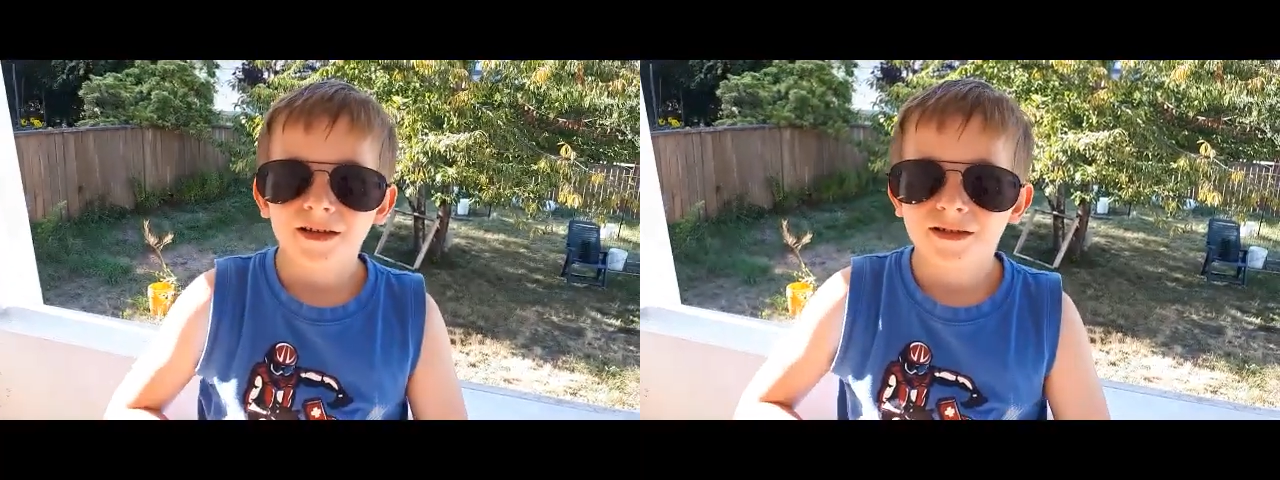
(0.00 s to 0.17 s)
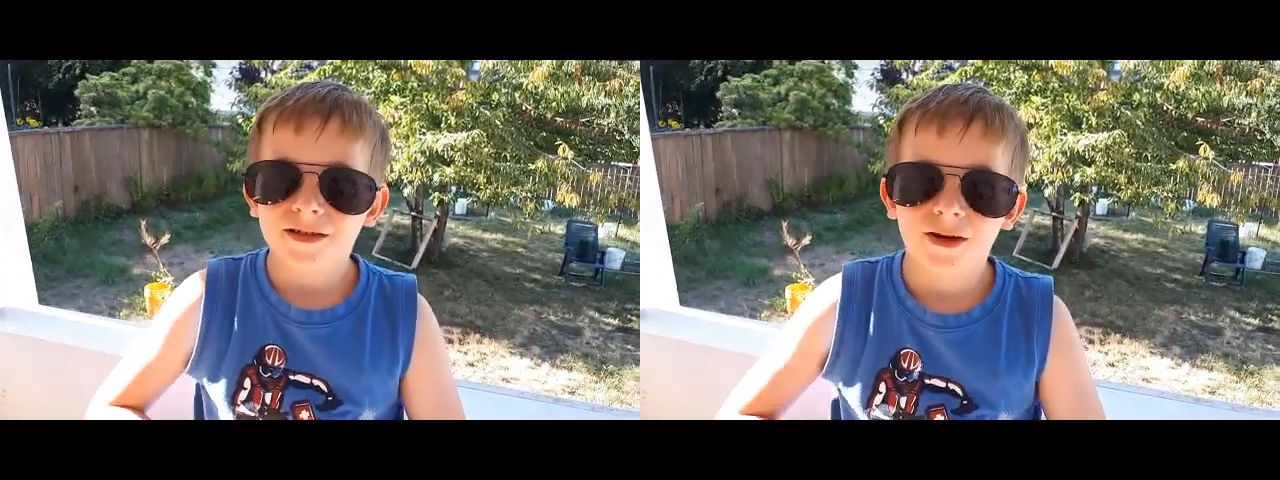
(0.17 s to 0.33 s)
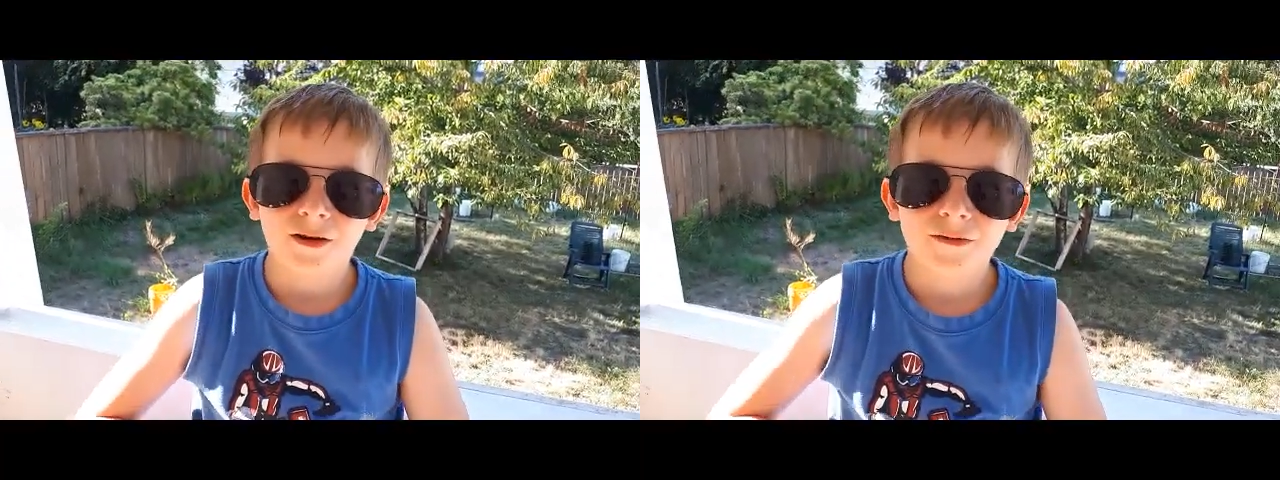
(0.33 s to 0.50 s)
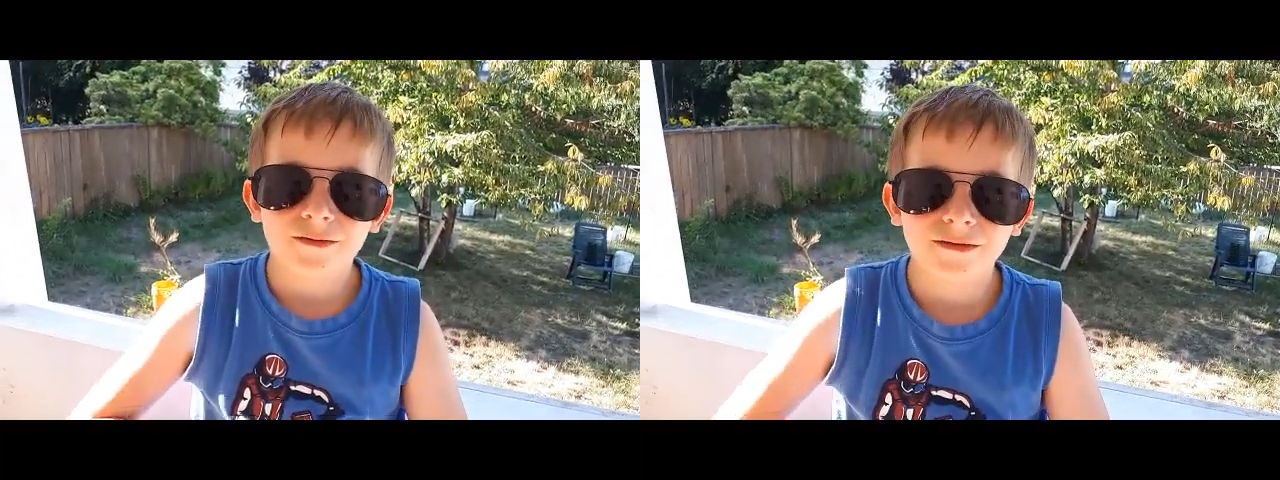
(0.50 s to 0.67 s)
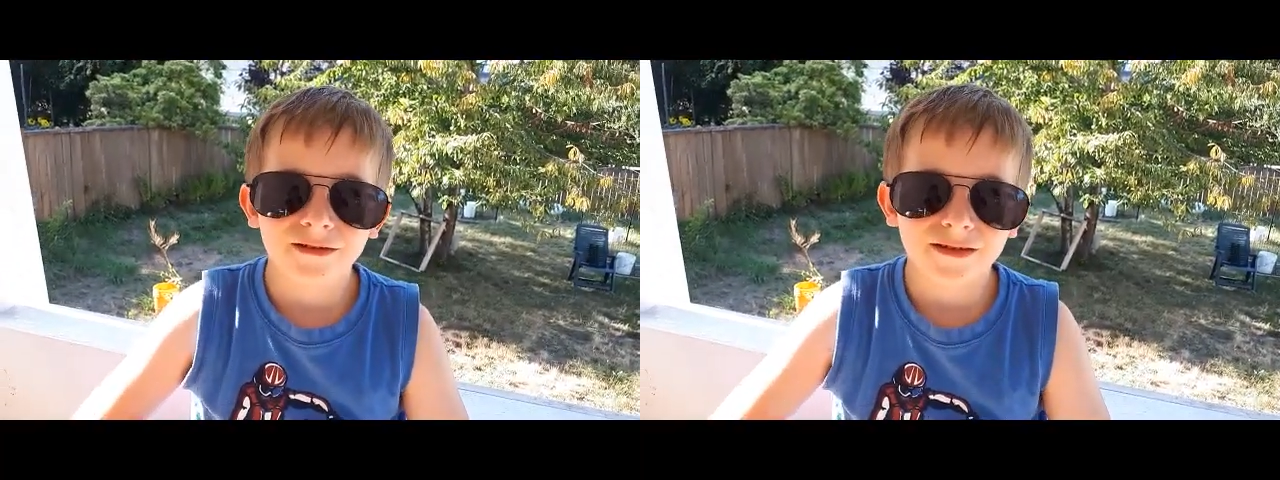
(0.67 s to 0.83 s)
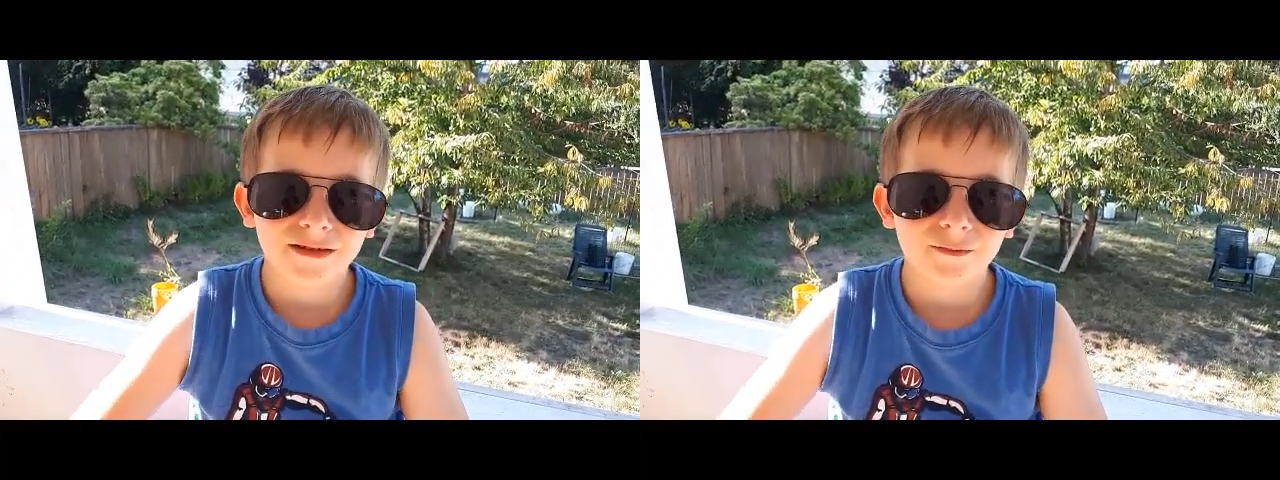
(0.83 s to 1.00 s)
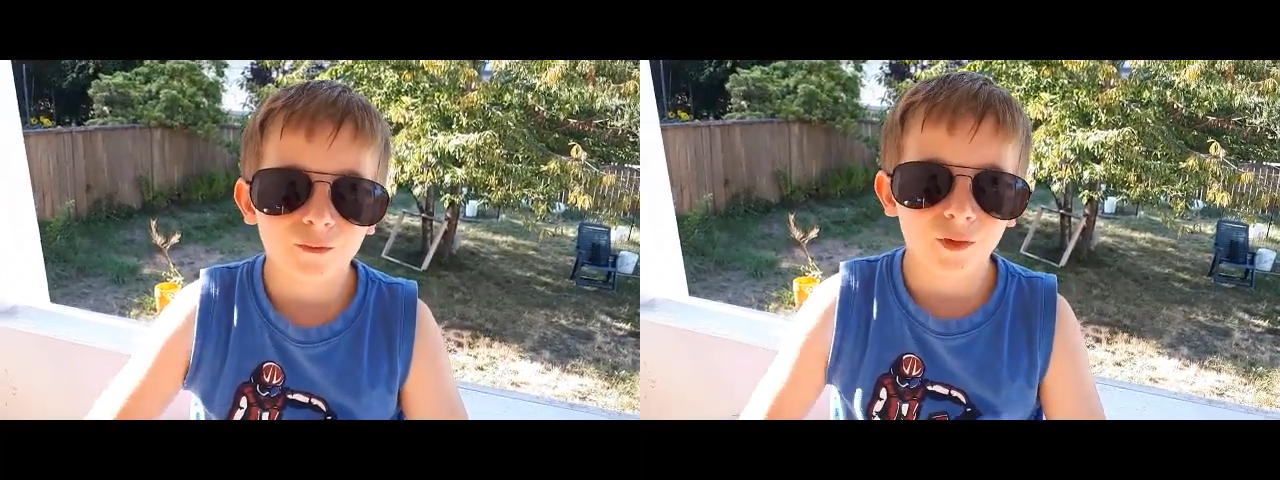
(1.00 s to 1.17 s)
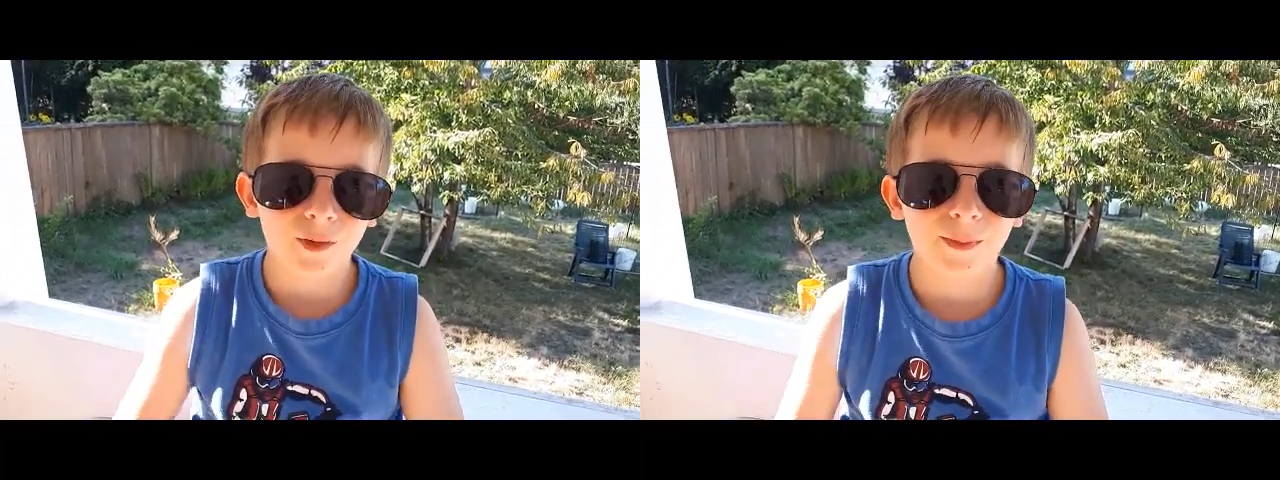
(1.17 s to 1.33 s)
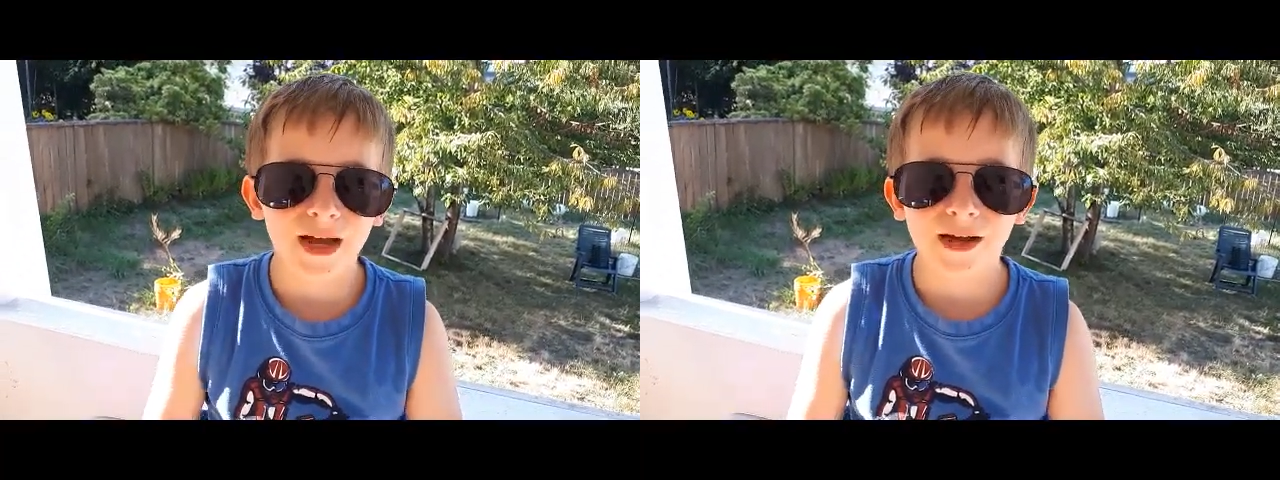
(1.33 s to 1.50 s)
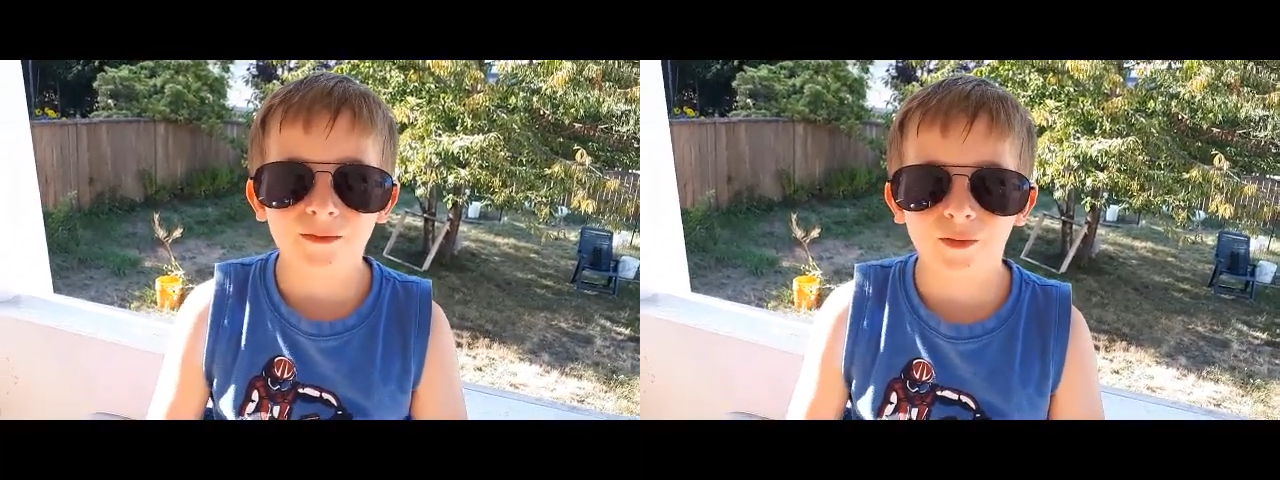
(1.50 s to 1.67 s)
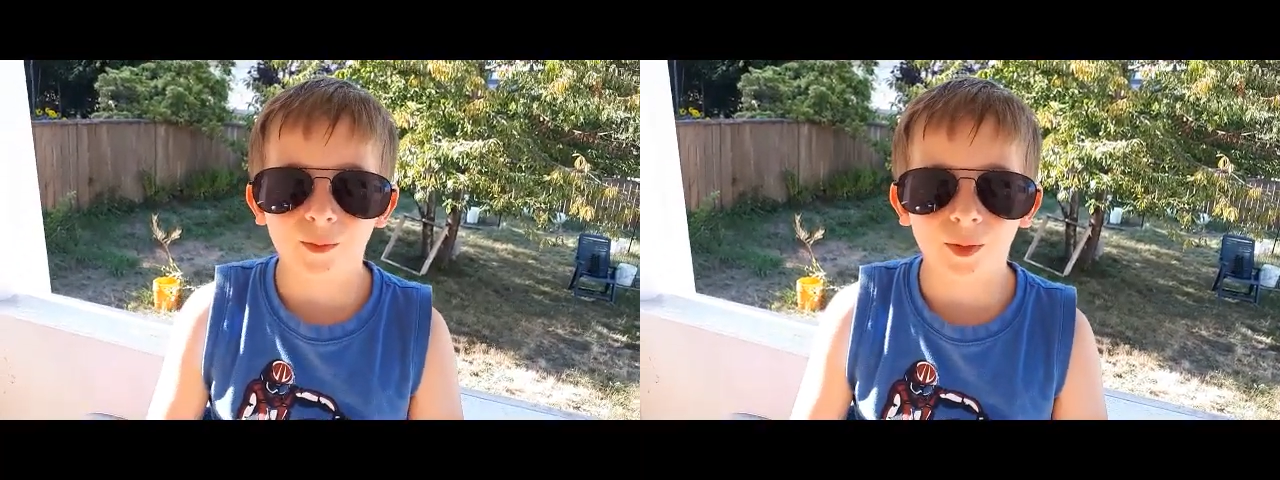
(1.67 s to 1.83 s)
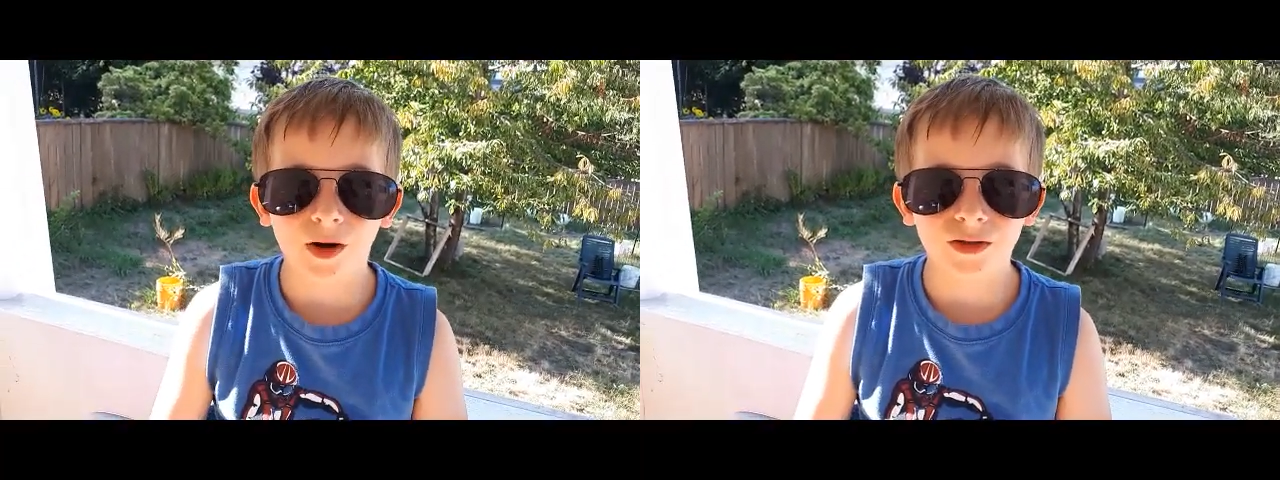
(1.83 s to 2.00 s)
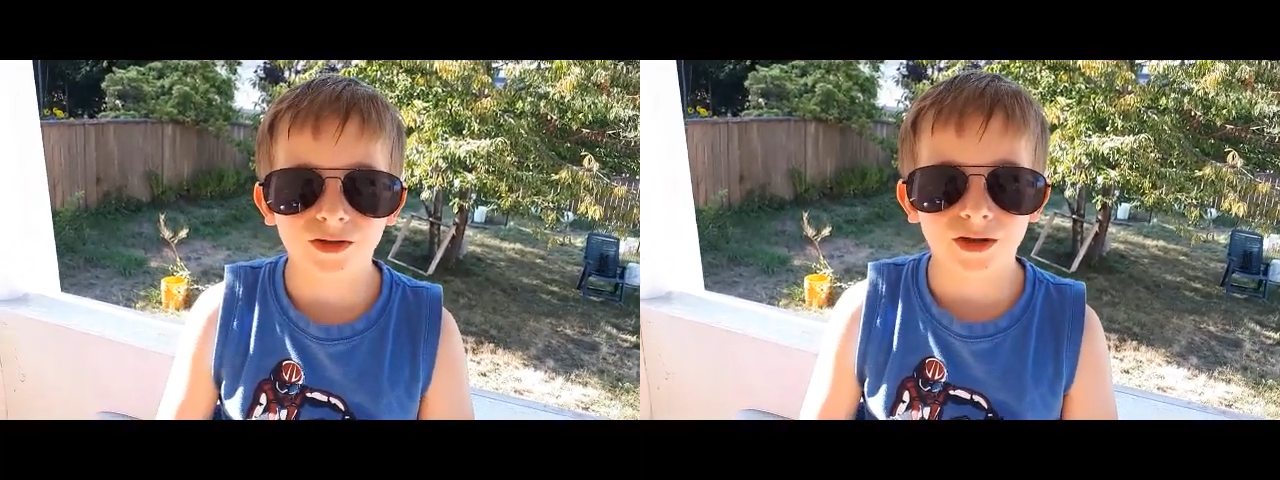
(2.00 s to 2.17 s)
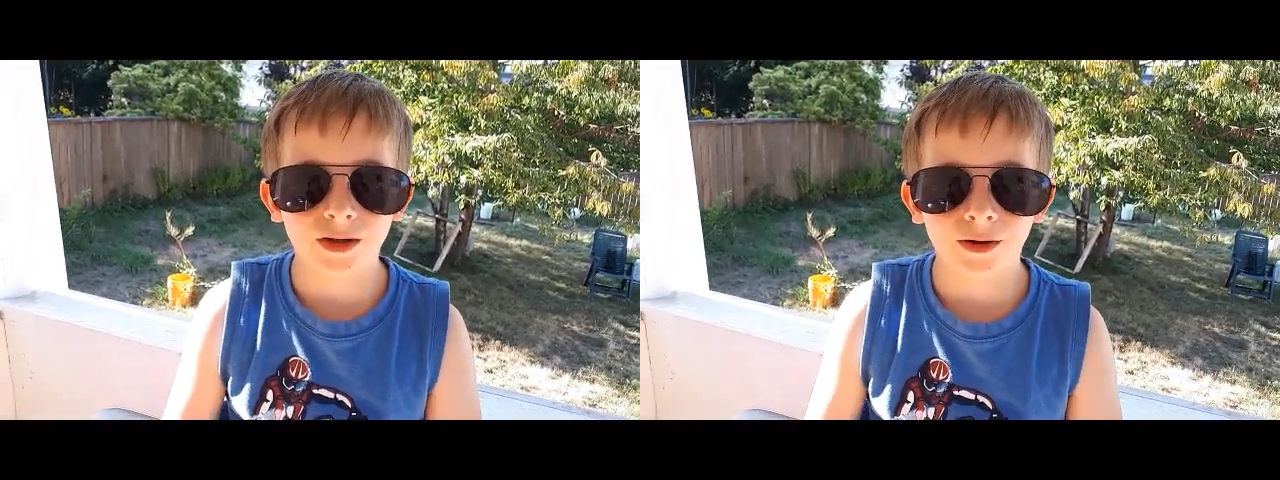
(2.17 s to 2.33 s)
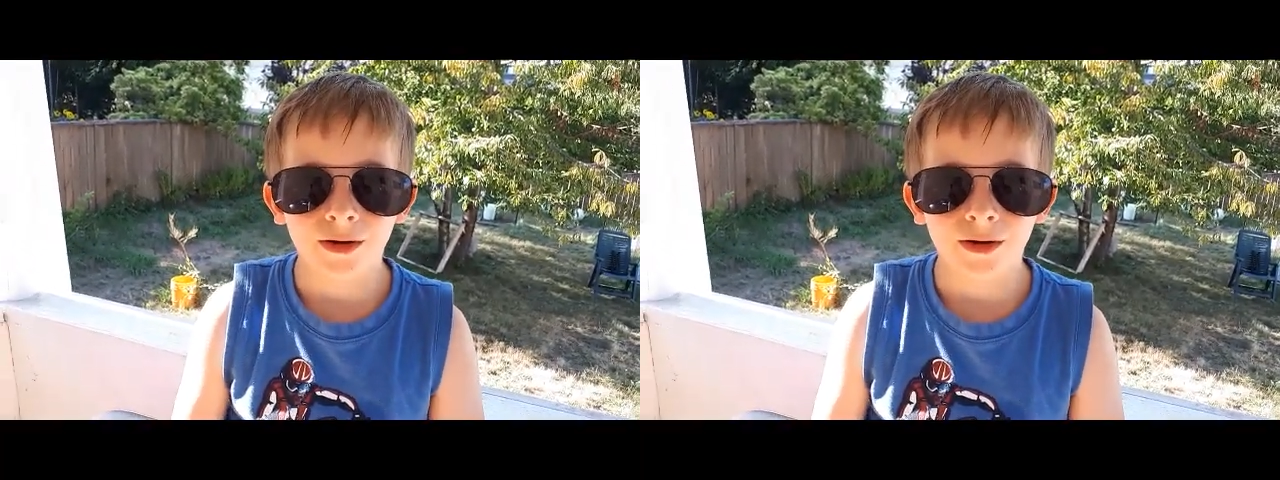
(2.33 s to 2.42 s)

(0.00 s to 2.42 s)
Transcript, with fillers: So we're back for part two.